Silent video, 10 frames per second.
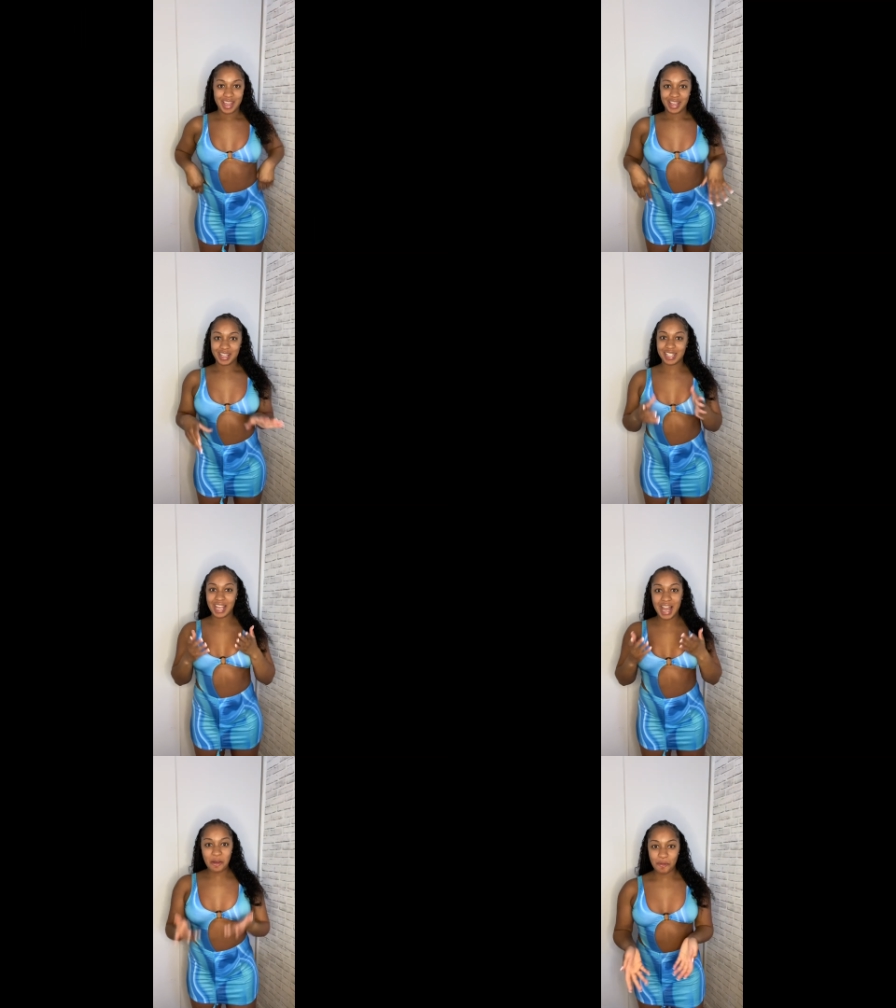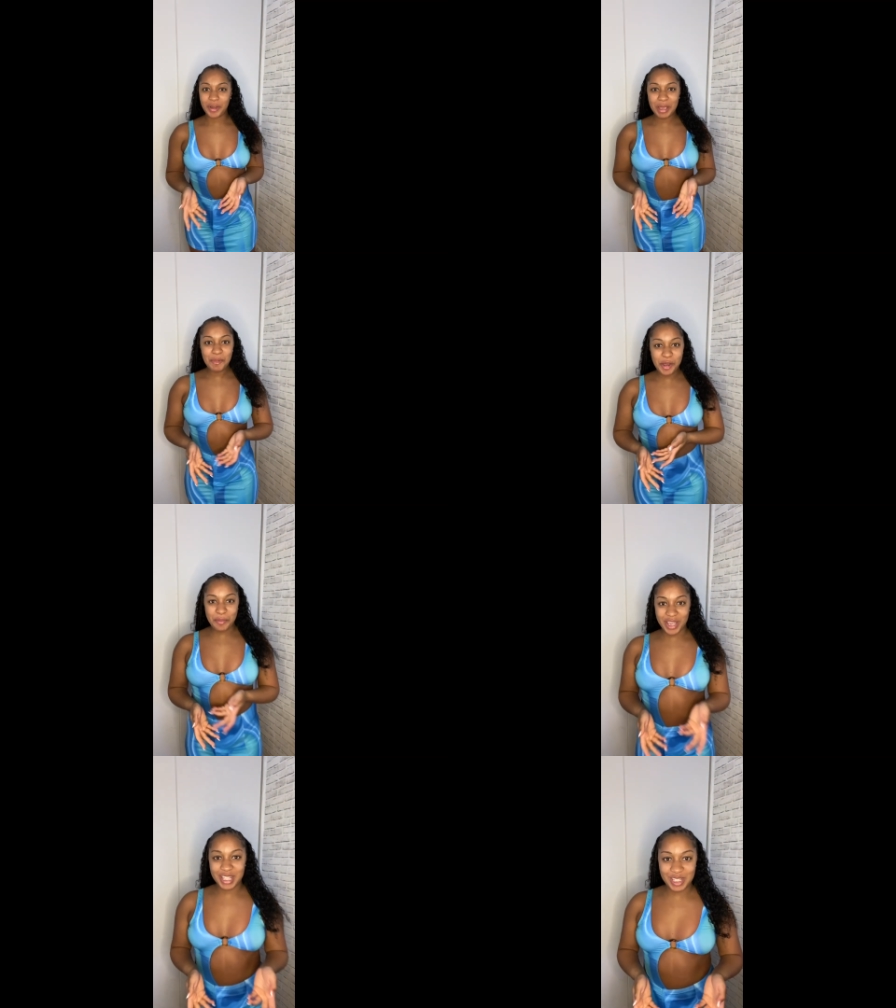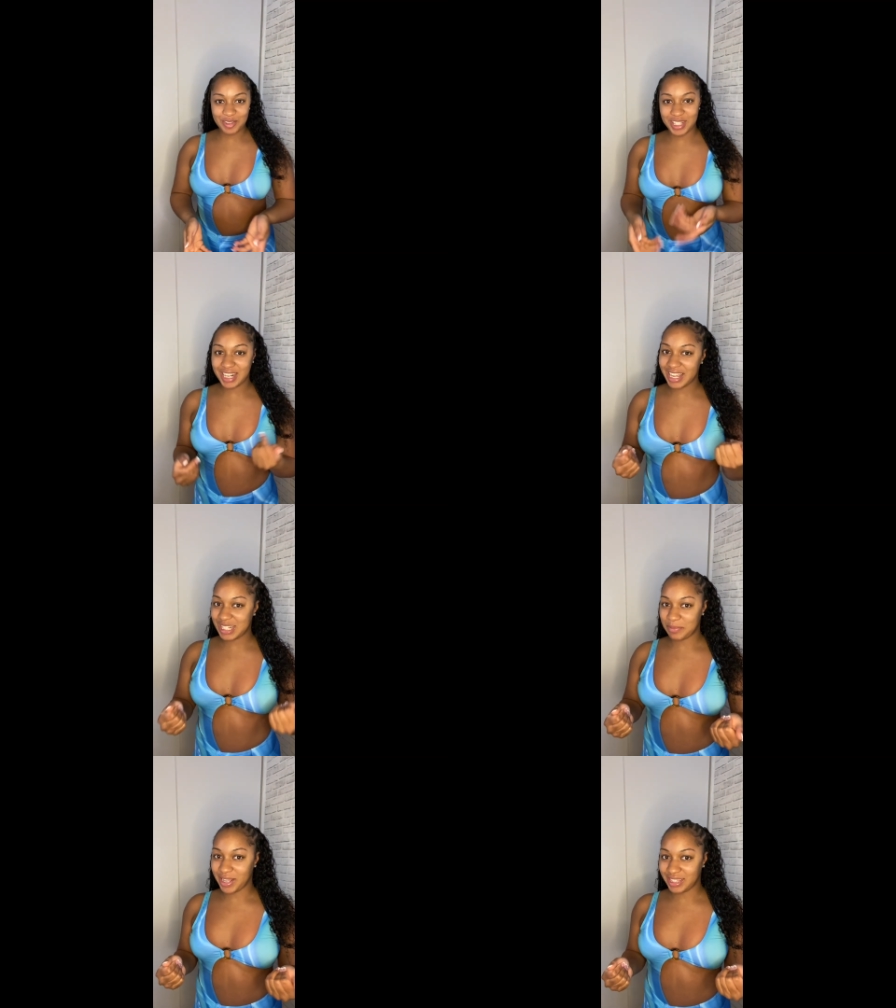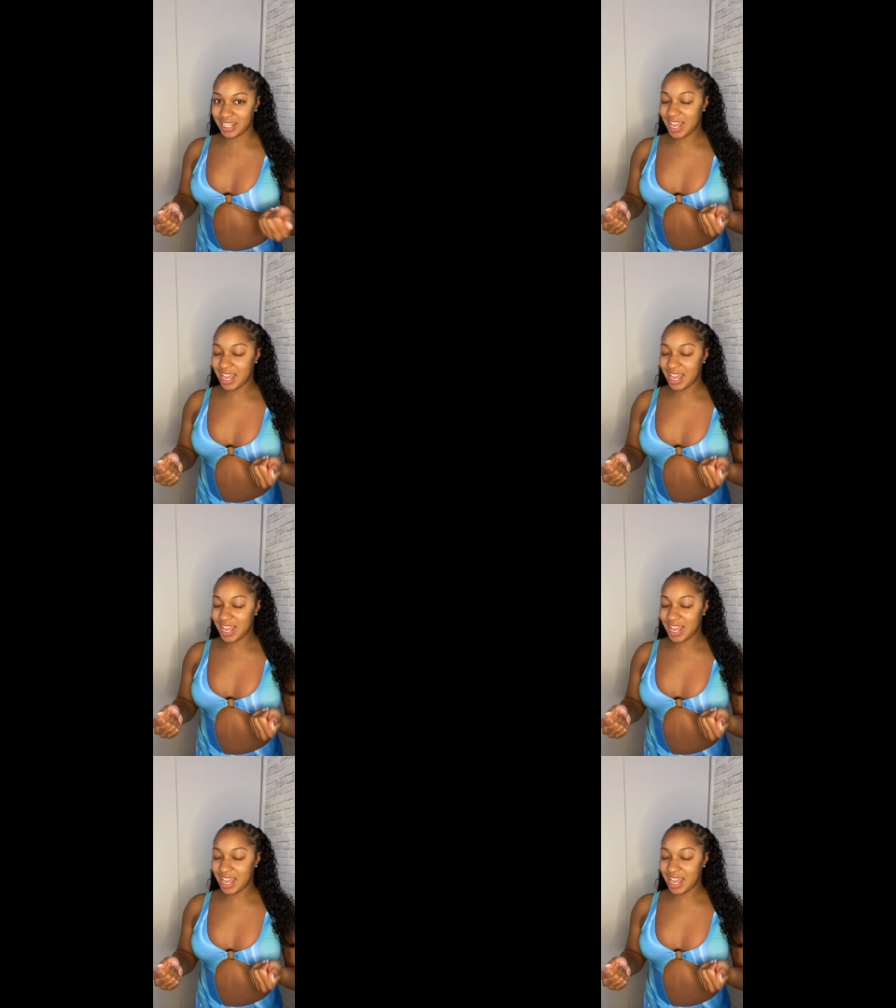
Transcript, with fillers: because I got way more bathing suits than I expected.